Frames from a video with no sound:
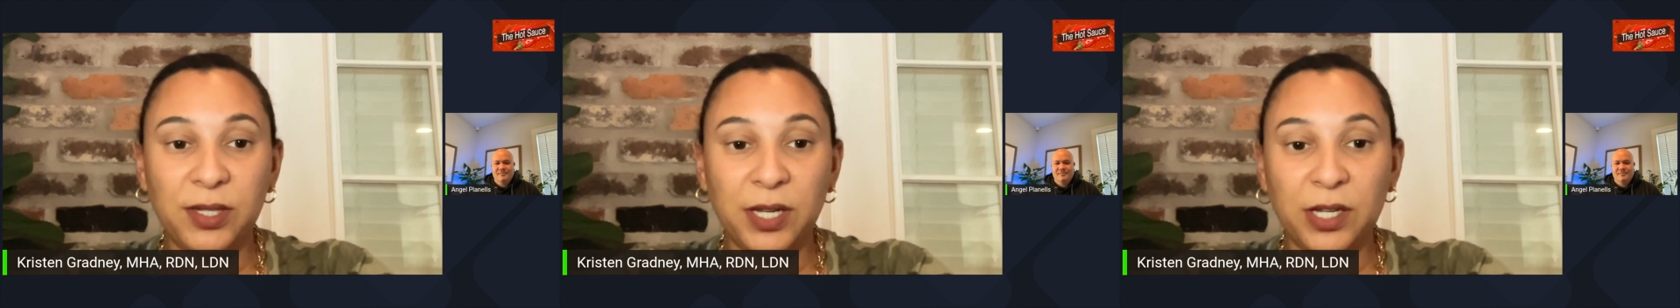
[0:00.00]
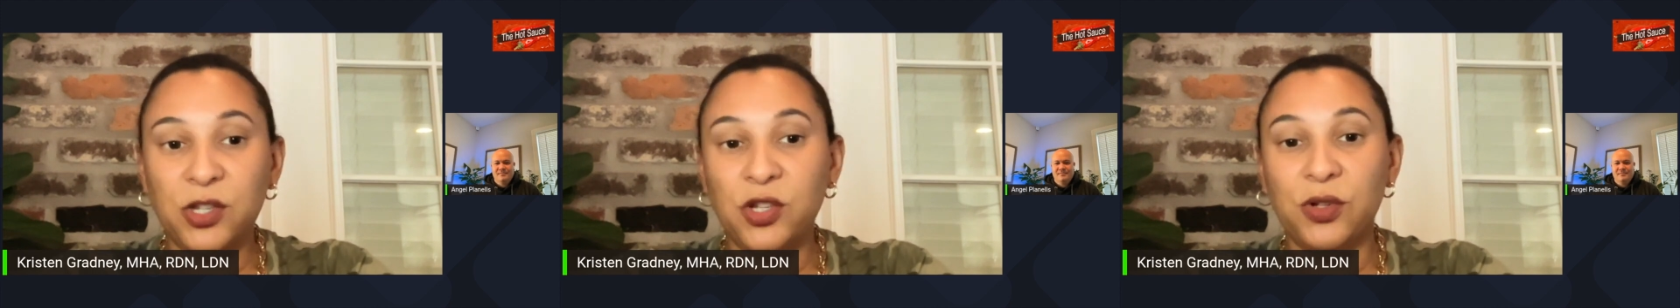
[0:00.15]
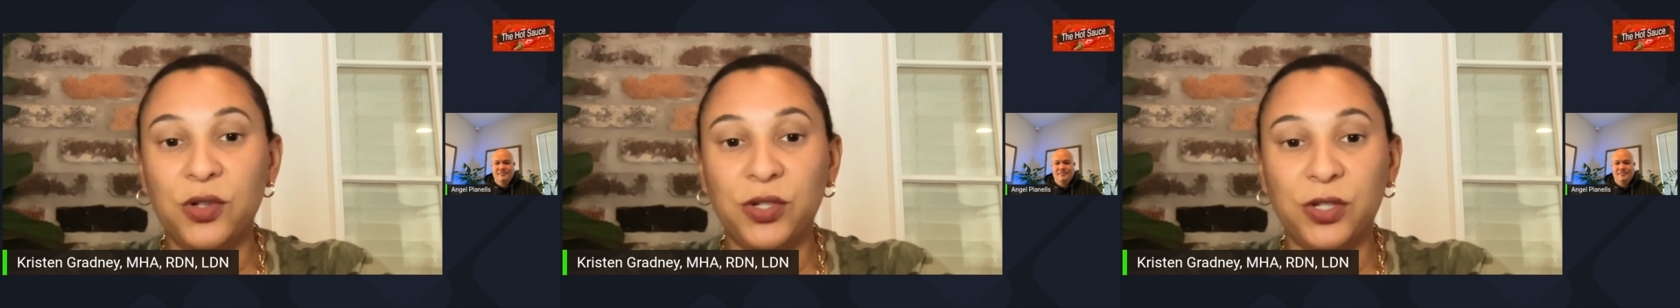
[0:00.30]

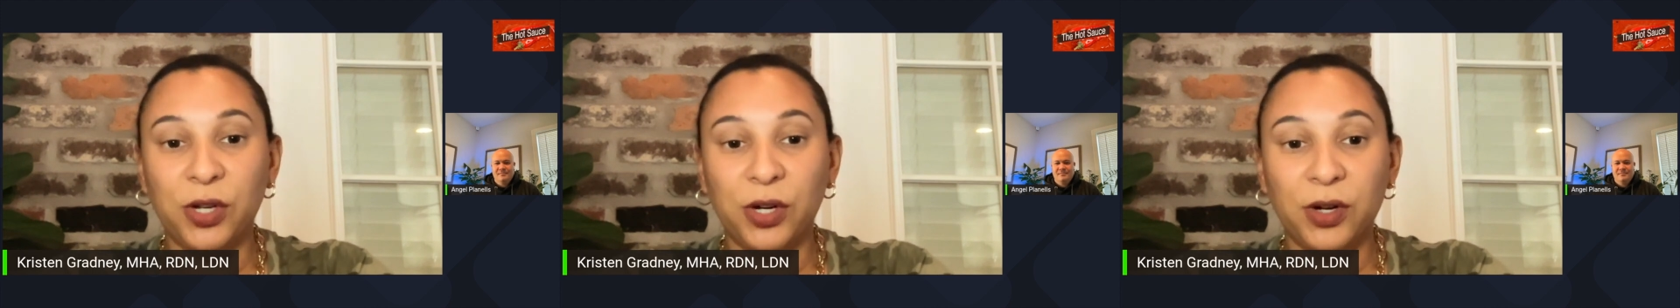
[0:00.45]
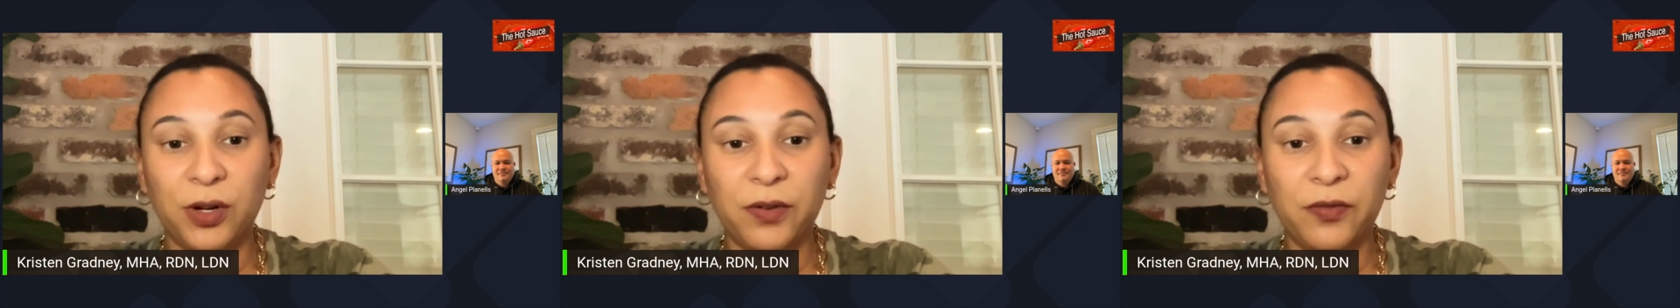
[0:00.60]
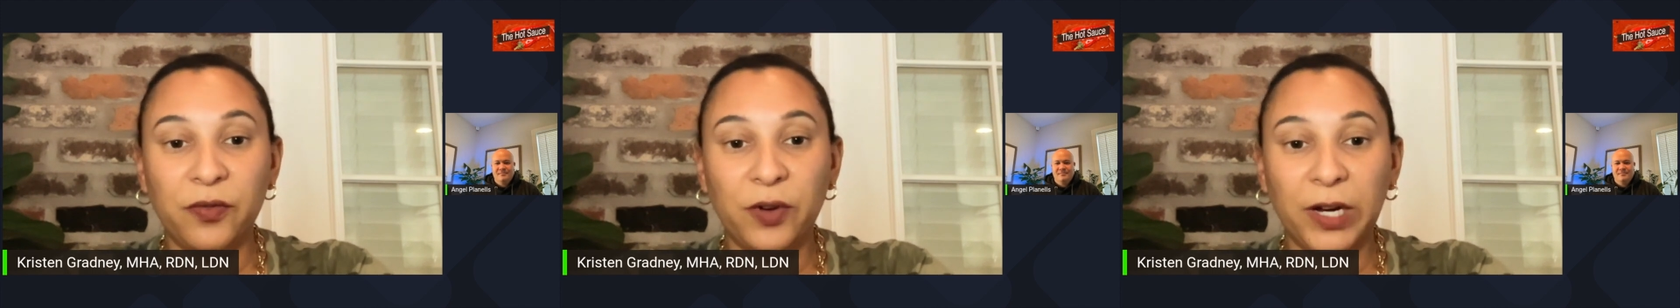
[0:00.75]
that you
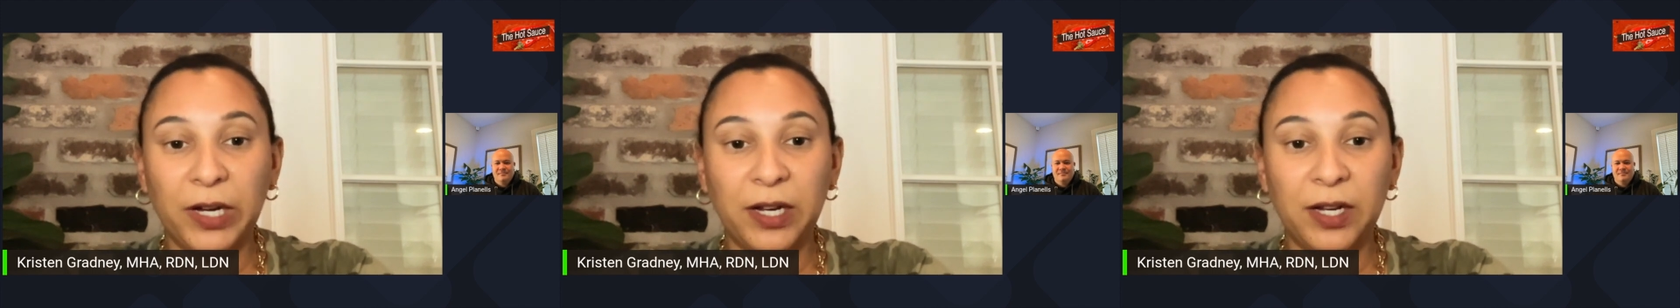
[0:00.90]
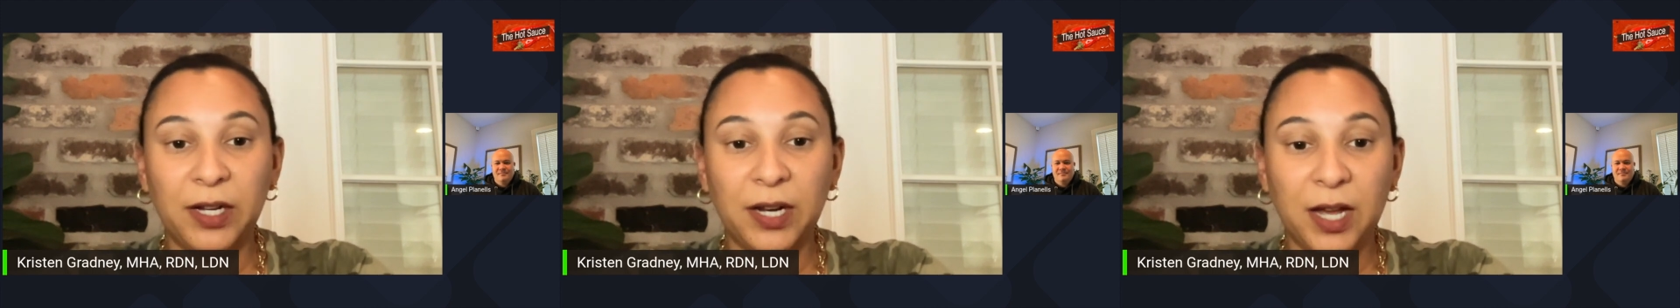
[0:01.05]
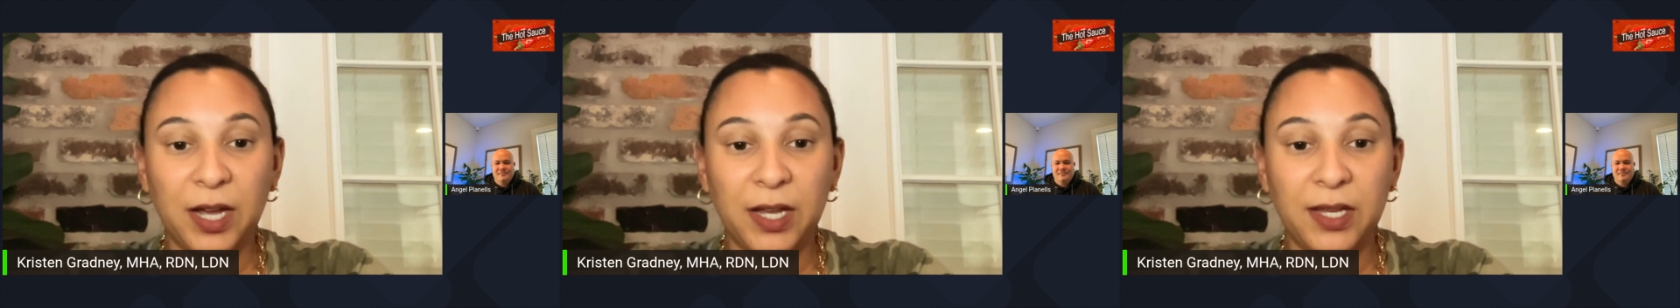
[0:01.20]
serve,
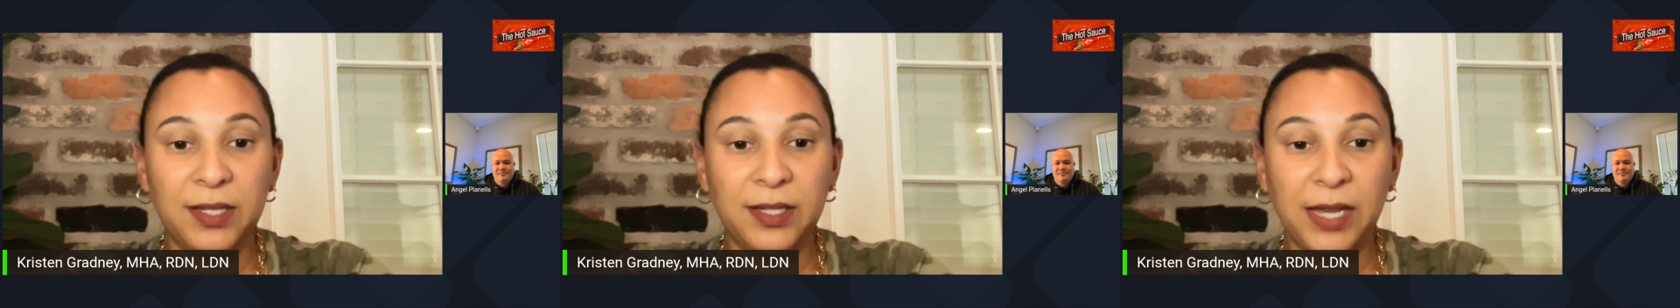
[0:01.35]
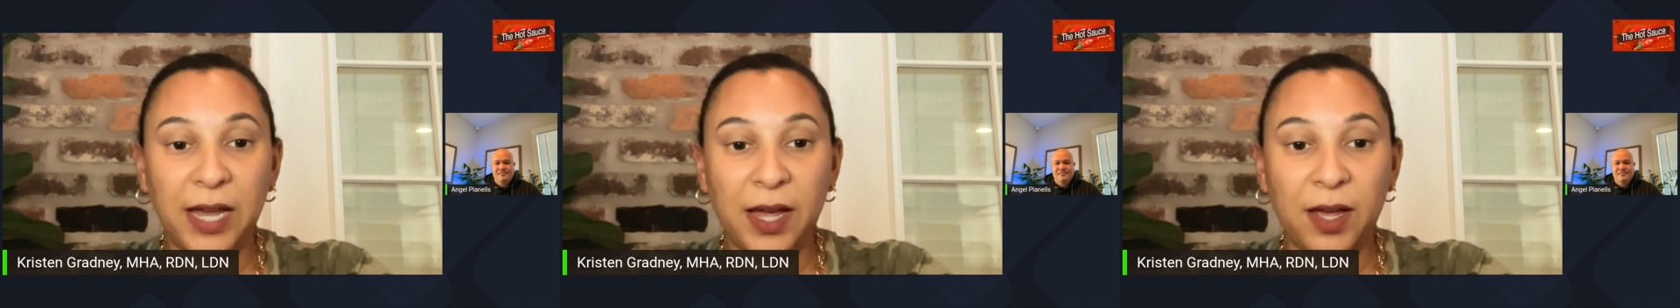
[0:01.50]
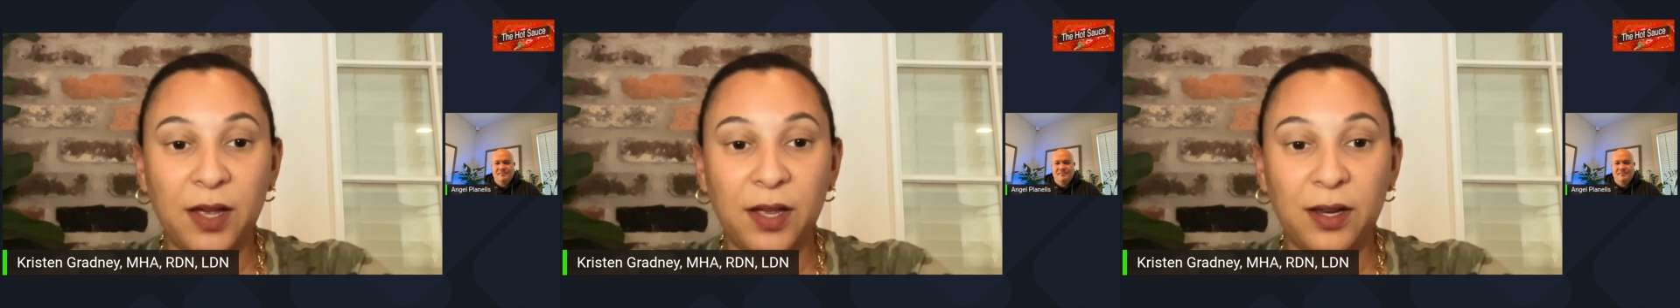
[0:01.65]
recognize
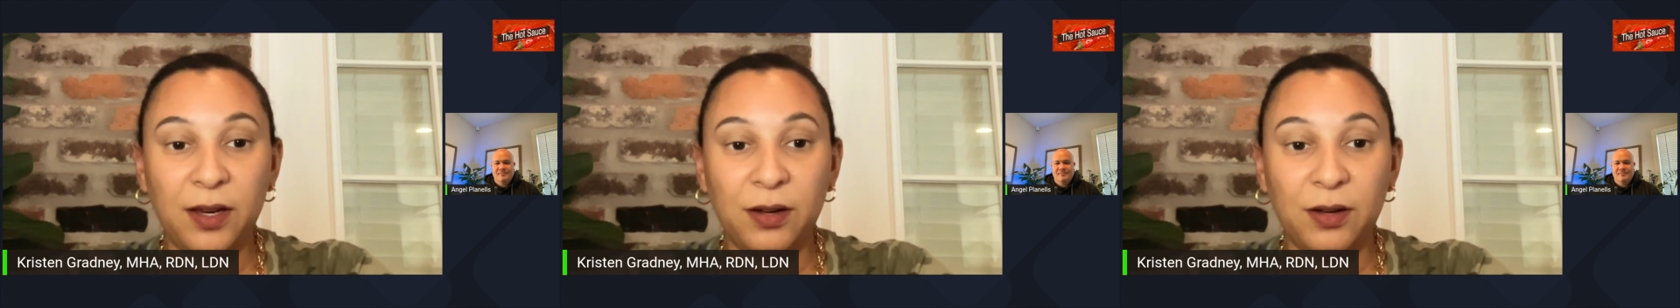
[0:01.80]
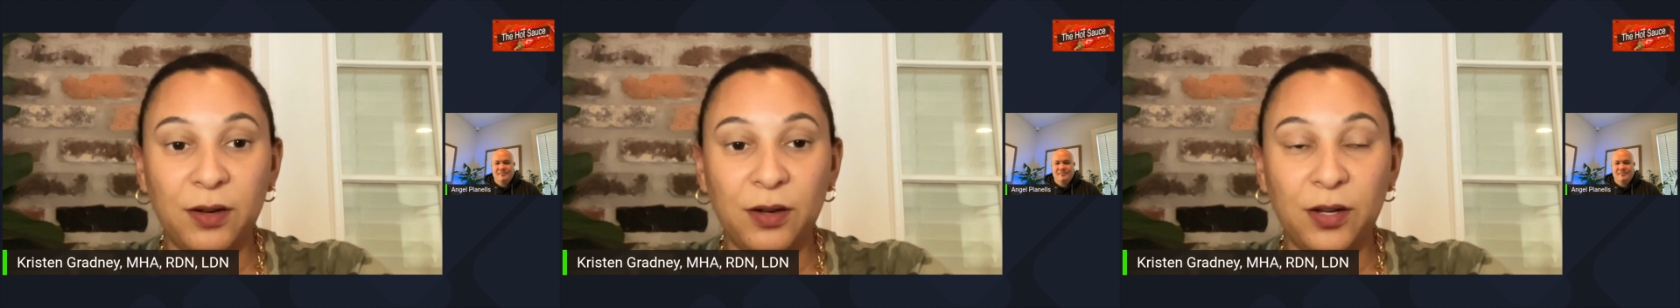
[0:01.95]
that,